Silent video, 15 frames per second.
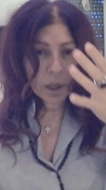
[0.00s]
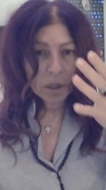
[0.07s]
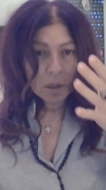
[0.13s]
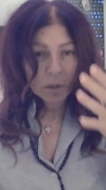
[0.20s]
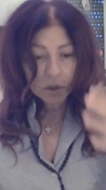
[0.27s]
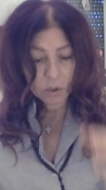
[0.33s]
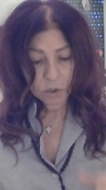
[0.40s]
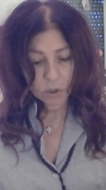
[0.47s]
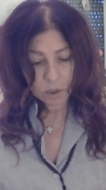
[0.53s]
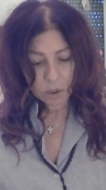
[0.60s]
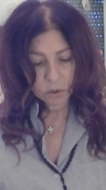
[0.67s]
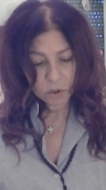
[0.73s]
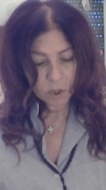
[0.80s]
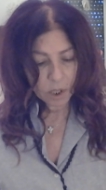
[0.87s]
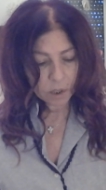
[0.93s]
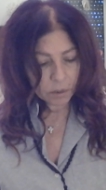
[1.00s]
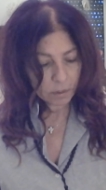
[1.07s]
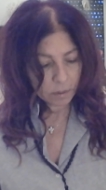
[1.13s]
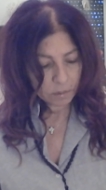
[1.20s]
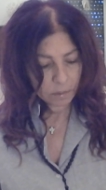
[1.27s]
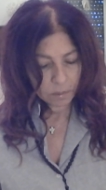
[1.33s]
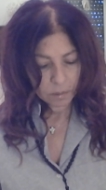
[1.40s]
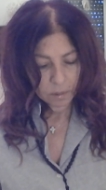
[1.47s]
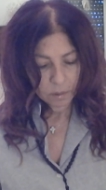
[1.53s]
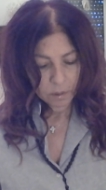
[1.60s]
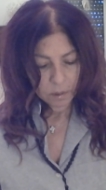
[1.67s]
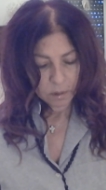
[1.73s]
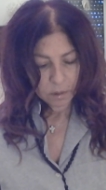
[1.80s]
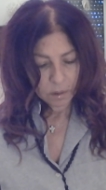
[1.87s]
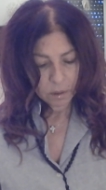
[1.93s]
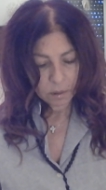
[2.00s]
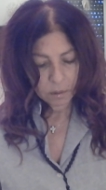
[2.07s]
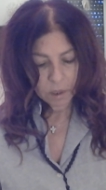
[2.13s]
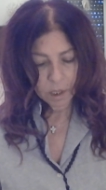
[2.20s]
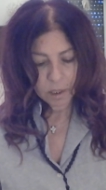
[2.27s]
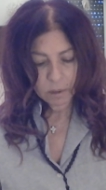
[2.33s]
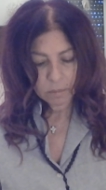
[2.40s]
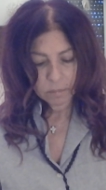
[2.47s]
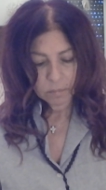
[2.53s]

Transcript: eye chakra. Okay?